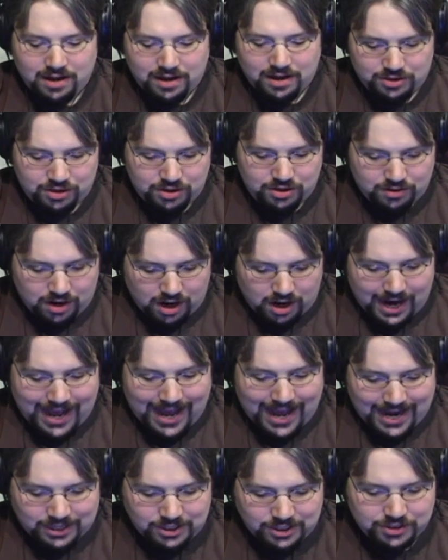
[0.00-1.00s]
you are
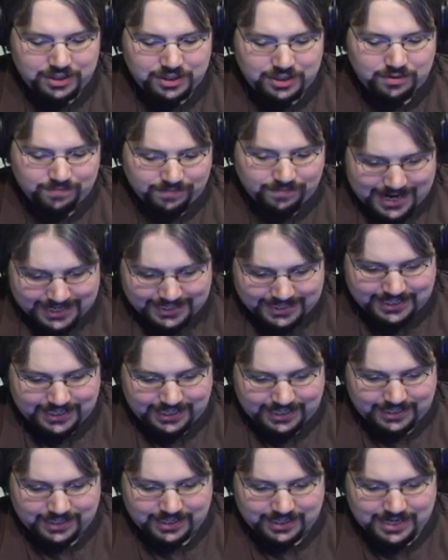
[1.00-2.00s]
actually
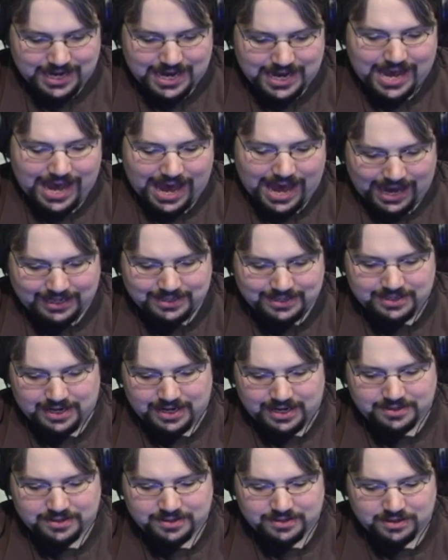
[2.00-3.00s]
renting
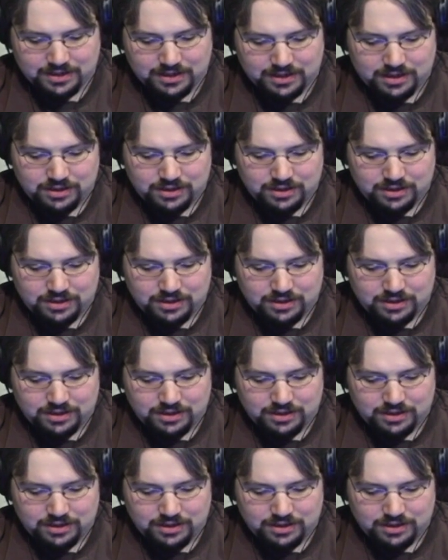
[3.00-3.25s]
access